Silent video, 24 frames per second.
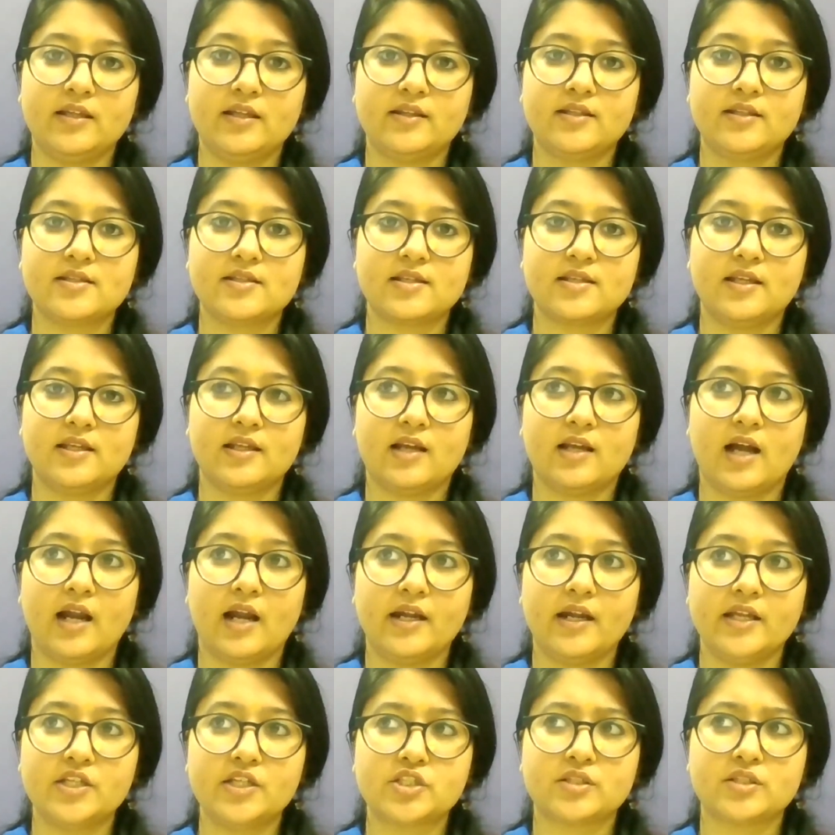in this
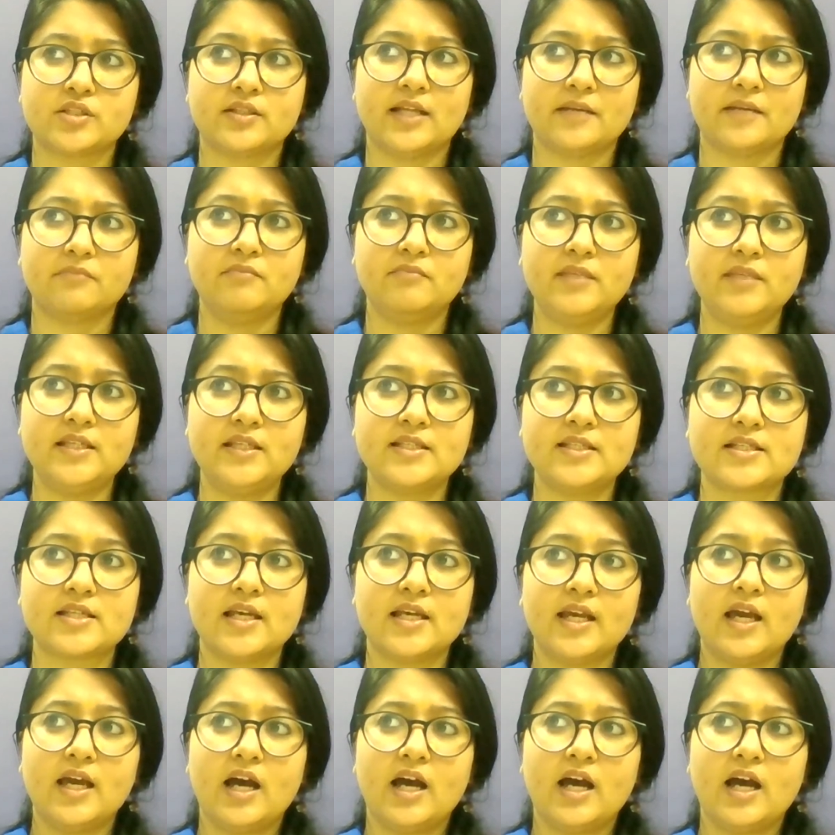incarnation, that means,